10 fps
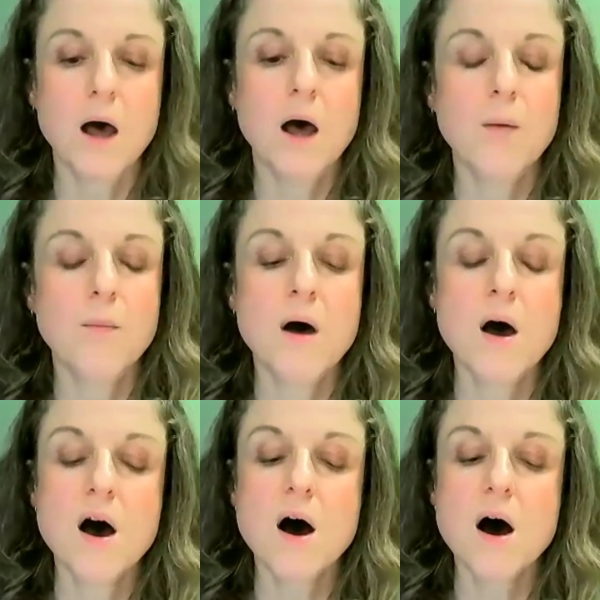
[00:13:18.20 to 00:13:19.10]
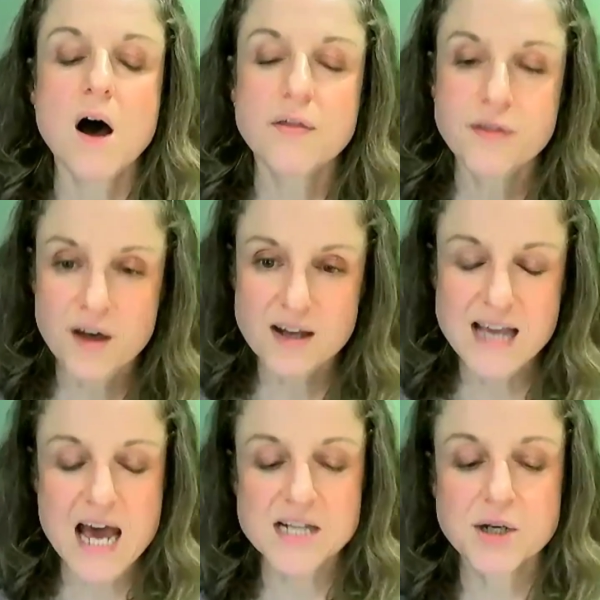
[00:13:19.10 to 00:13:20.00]
Um, a
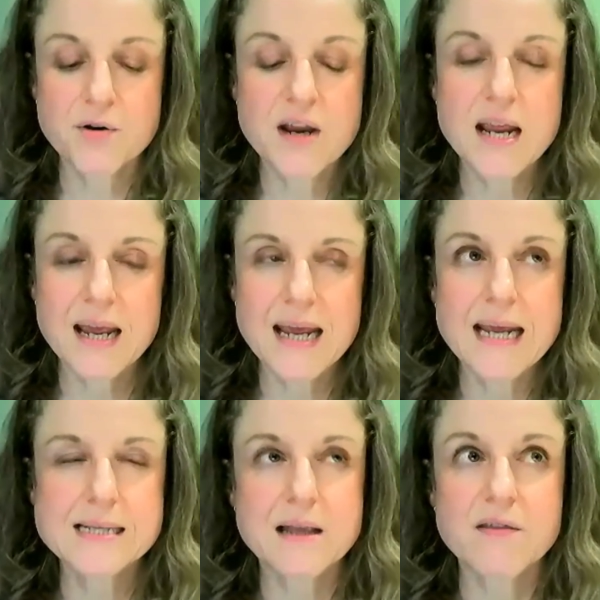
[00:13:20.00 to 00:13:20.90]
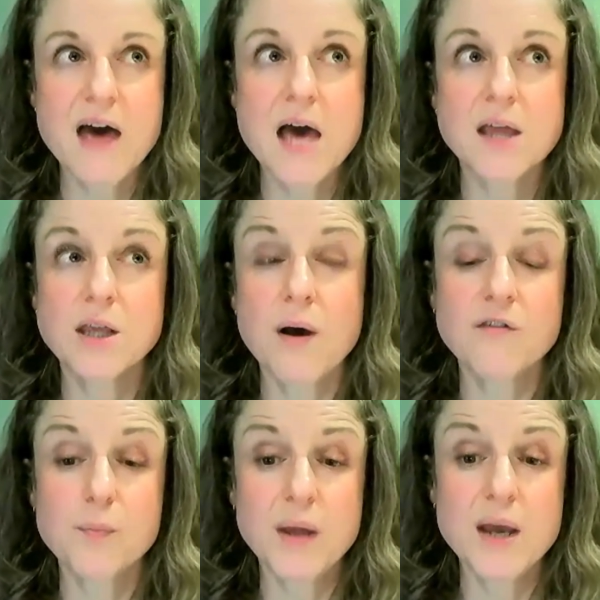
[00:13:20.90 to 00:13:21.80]
third category is that you
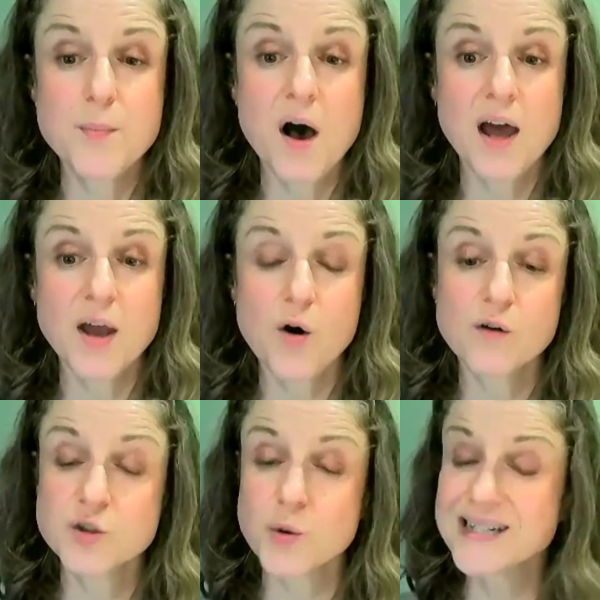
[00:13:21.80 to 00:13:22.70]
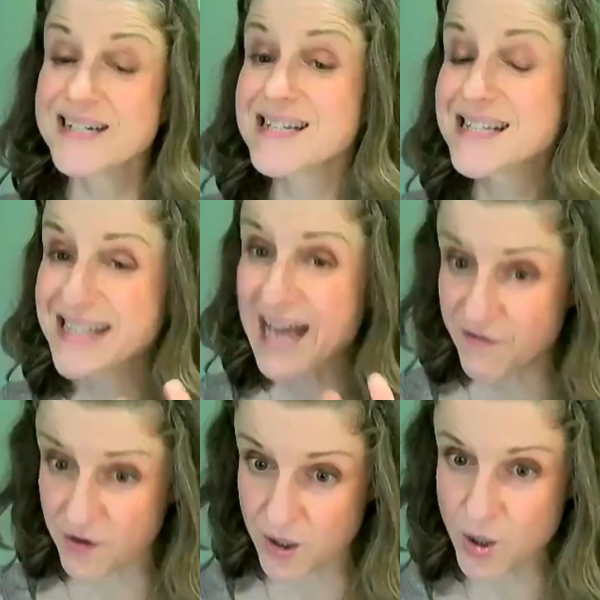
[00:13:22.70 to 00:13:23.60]
have a BMI of
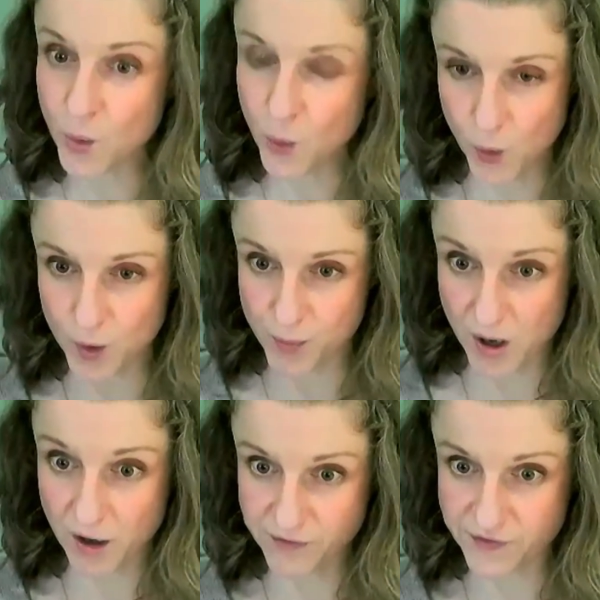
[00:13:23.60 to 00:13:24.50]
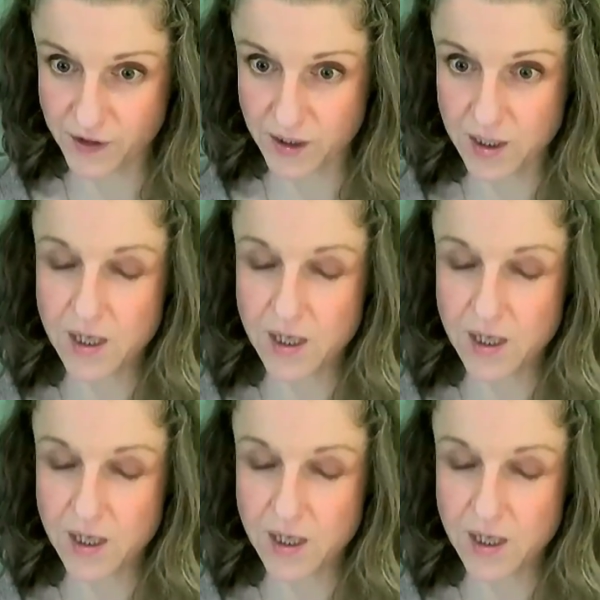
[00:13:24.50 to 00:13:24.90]
27 or above,